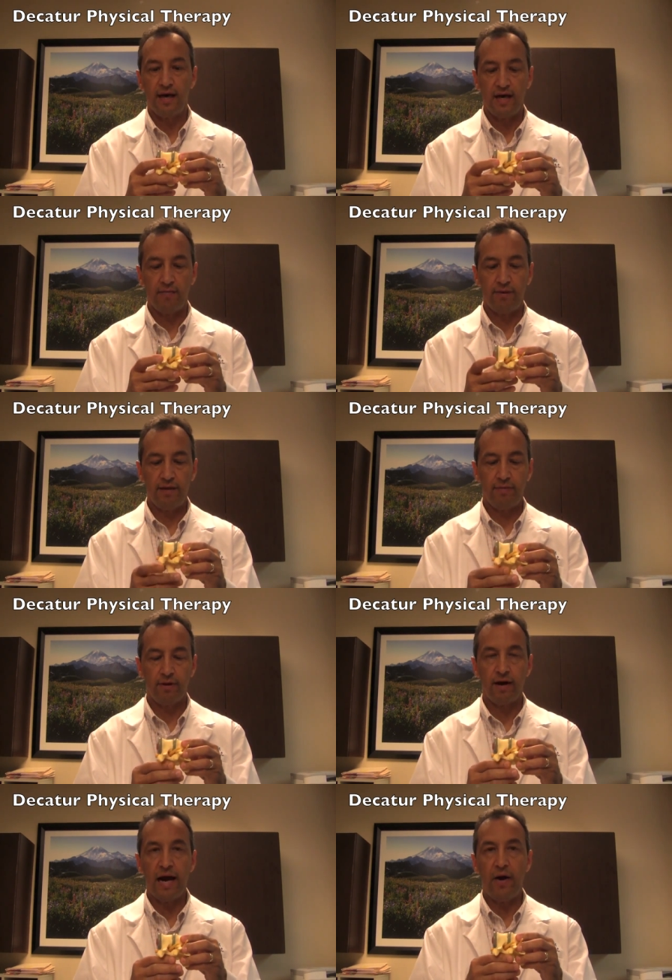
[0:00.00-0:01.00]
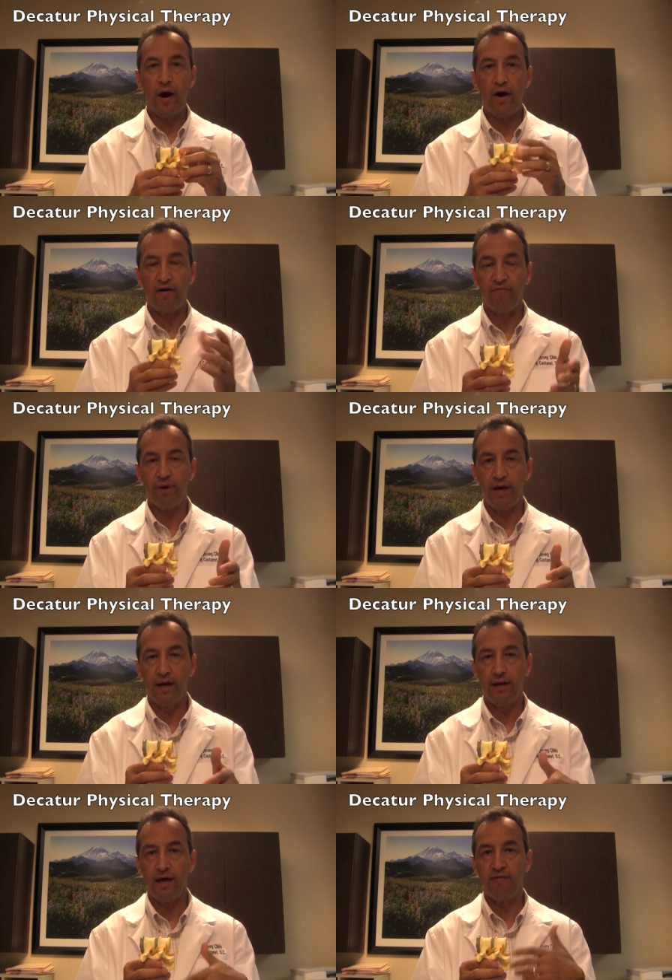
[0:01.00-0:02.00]
and people are out of
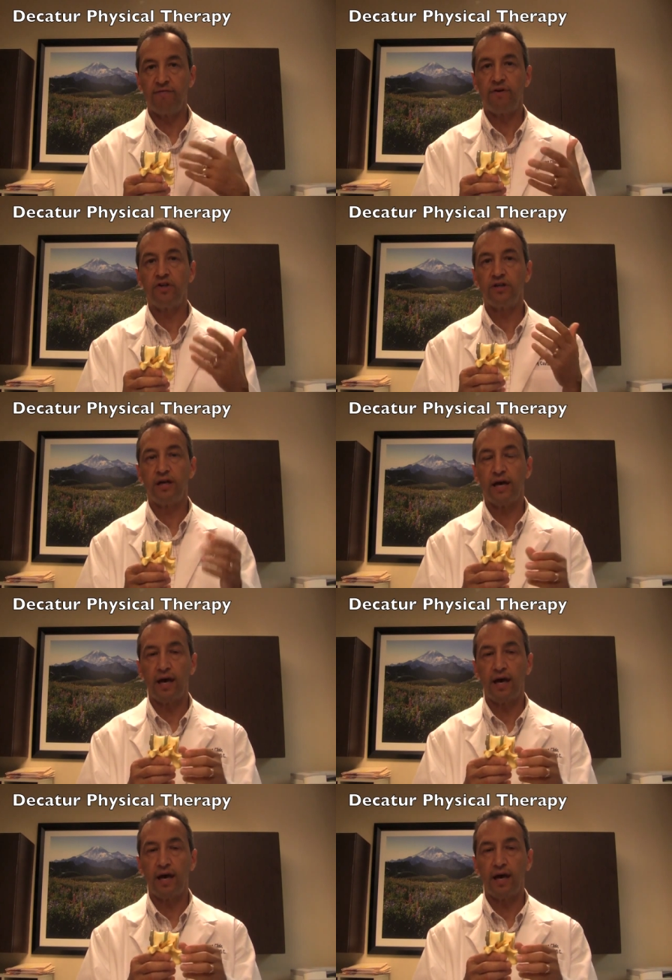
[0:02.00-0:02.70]
pain and functioning